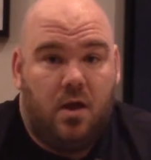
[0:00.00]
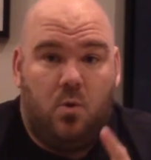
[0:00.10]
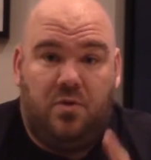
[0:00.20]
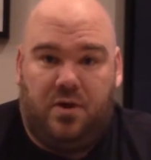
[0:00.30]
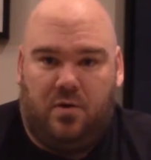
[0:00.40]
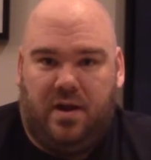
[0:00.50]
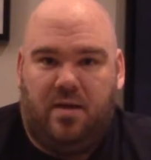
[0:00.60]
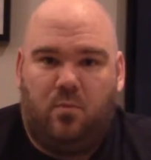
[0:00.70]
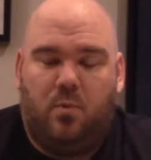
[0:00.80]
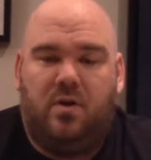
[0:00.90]
Without
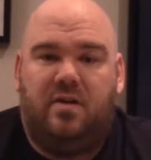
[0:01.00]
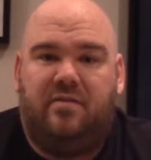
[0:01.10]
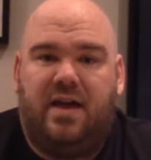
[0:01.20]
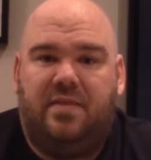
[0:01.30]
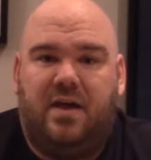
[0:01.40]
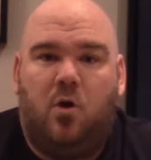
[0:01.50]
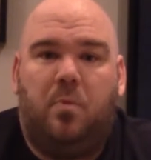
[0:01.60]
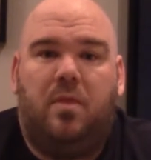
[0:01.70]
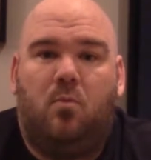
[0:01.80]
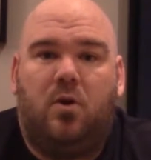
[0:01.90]
him, we wouldn't have had the help
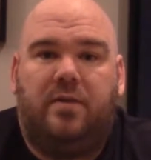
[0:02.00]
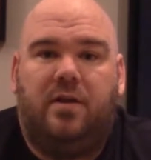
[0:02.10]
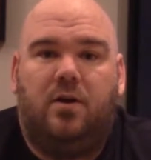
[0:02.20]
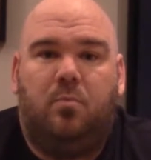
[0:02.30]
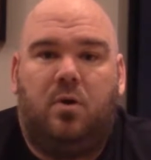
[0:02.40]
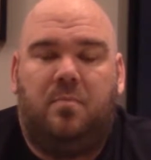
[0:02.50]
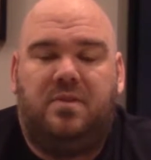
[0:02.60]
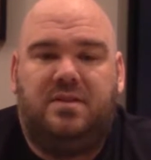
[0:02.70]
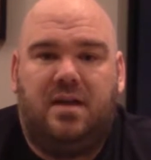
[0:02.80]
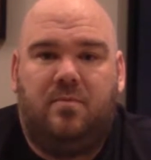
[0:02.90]
in the morning there to put up the
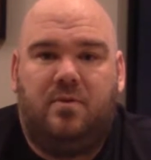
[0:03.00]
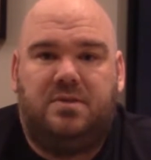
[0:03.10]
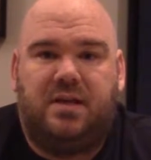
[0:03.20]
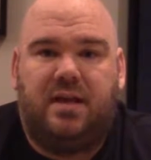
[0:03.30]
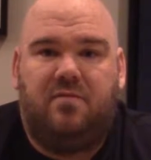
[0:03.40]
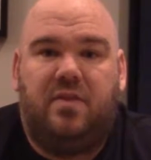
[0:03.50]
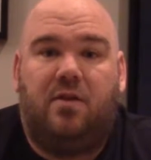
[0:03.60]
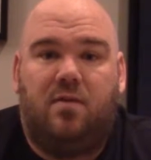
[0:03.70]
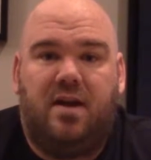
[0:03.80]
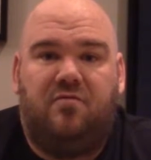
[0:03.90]
tables and get
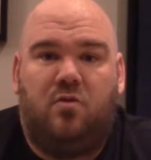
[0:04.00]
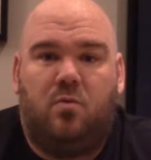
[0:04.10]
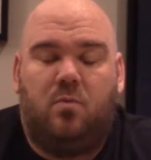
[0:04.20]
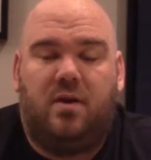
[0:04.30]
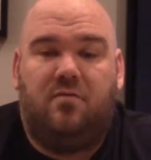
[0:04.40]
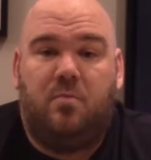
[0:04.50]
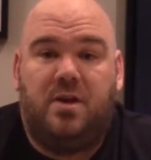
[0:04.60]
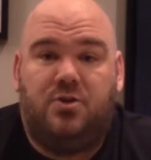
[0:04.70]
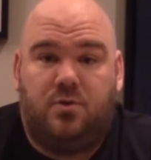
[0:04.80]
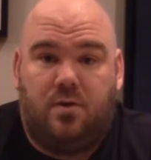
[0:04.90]
everything ready for when
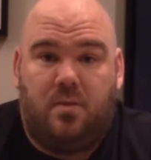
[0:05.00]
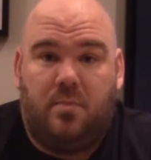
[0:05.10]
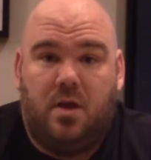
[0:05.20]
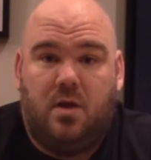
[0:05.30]
everybody showed up.